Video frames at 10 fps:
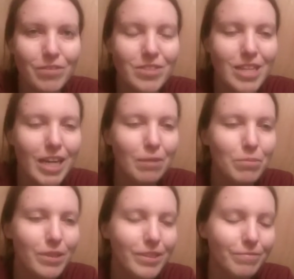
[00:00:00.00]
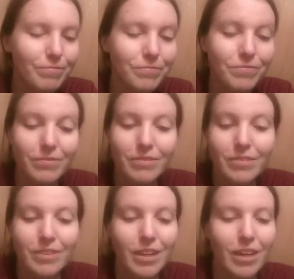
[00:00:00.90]
we've set up
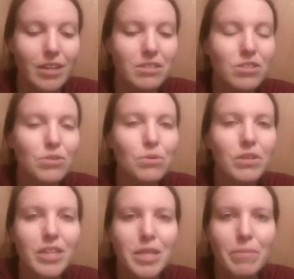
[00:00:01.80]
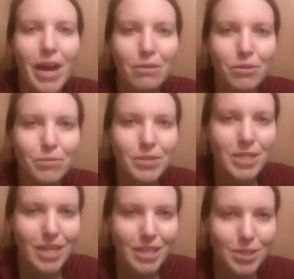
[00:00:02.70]
a stool in the bathroom because
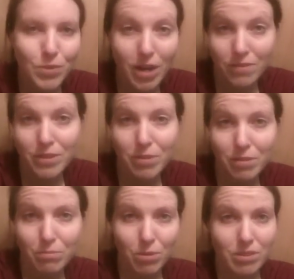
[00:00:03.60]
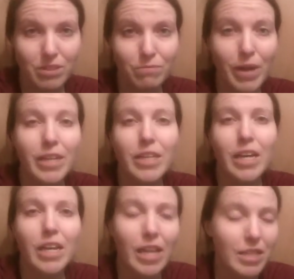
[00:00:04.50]
that's where I've spent most of my
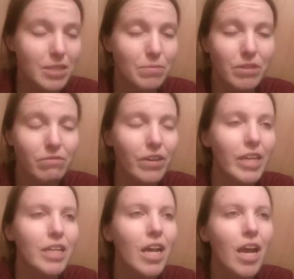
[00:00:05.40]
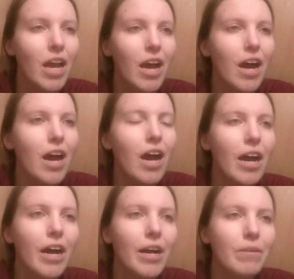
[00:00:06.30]
day. That's been fun.
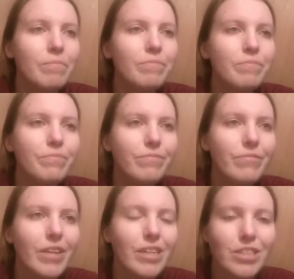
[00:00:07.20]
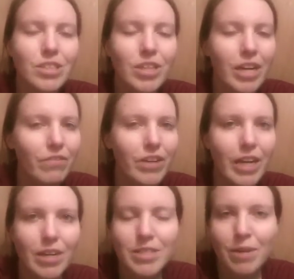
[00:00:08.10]
And just trying to figure
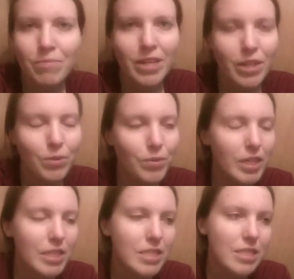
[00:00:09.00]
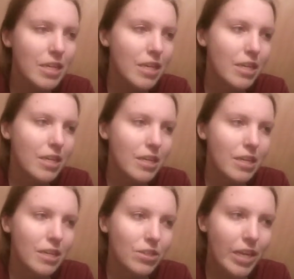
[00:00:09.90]
out something that works.
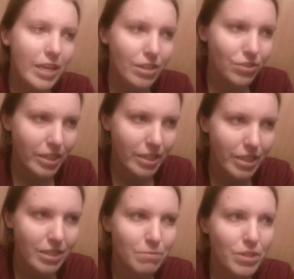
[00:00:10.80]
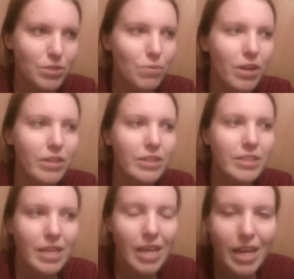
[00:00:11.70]
Trying to drink as much water as
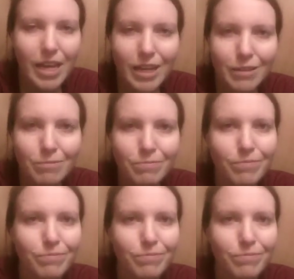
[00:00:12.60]
I can,